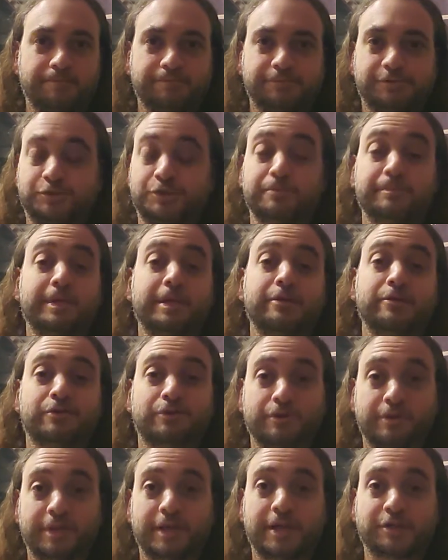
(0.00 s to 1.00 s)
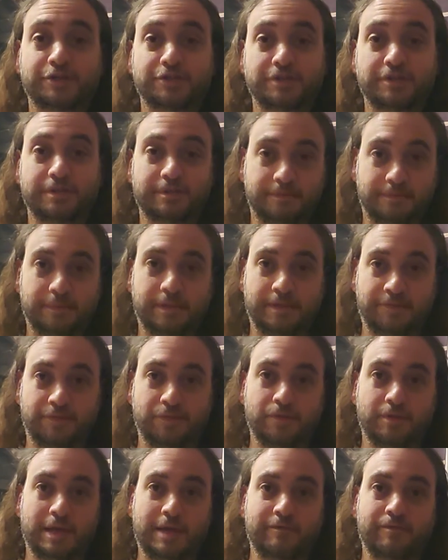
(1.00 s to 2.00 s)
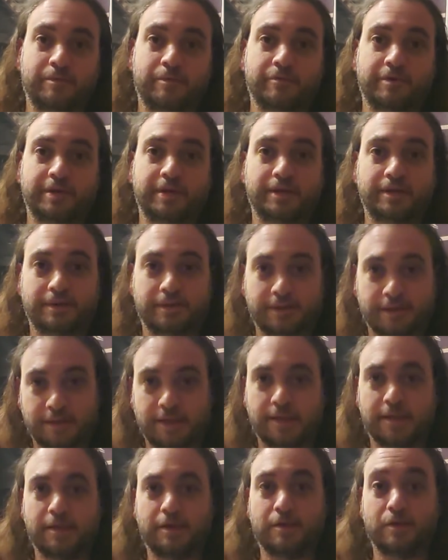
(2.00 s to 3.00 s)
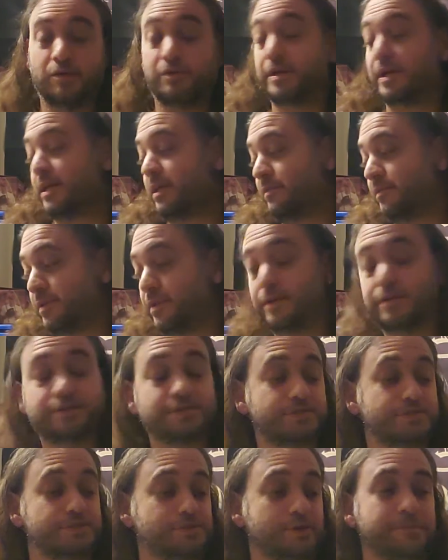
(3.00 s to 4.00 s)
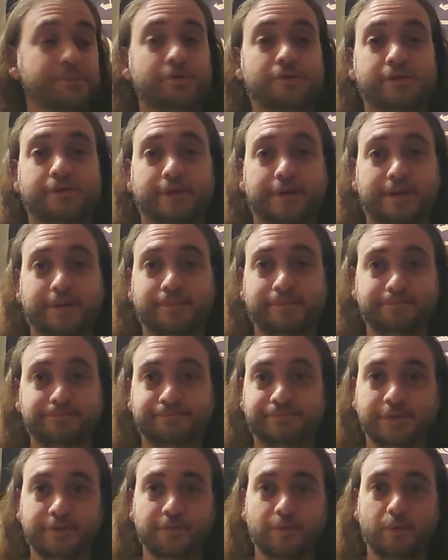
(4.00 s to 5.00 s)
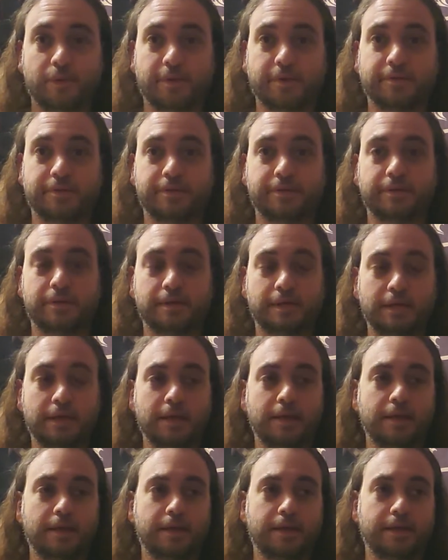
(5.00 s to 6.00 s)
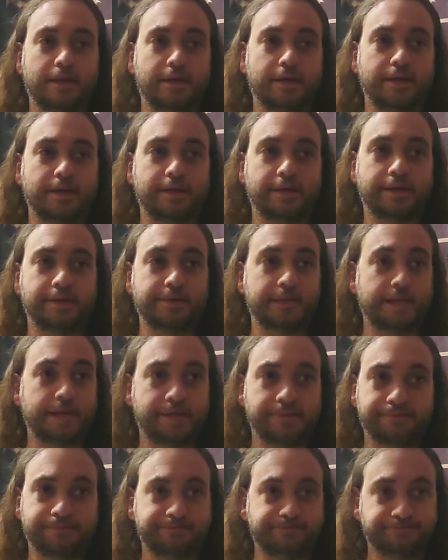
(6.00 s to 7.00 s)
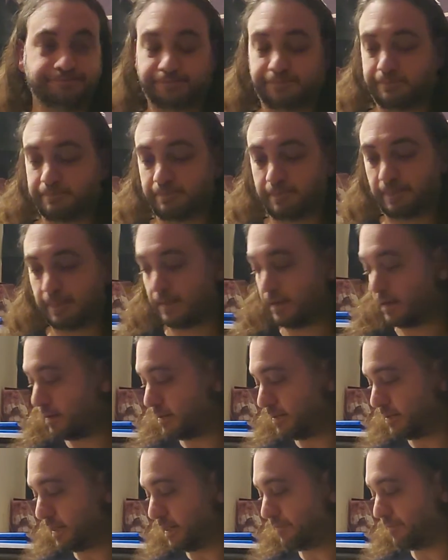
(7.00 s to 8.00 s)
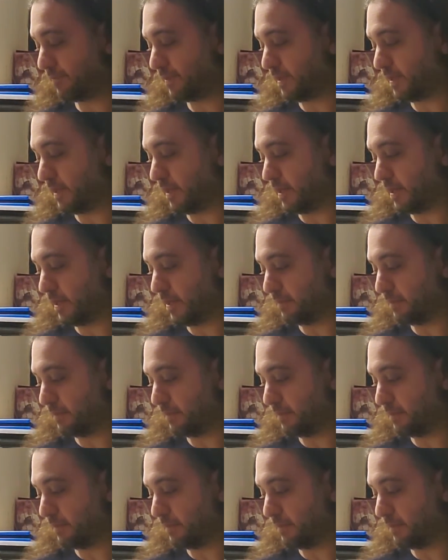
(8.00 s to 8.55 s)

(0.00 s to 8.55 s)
should be in your collection if you don't have them already. Or not even, you just stream it online if you wanted to. Yeah, definitely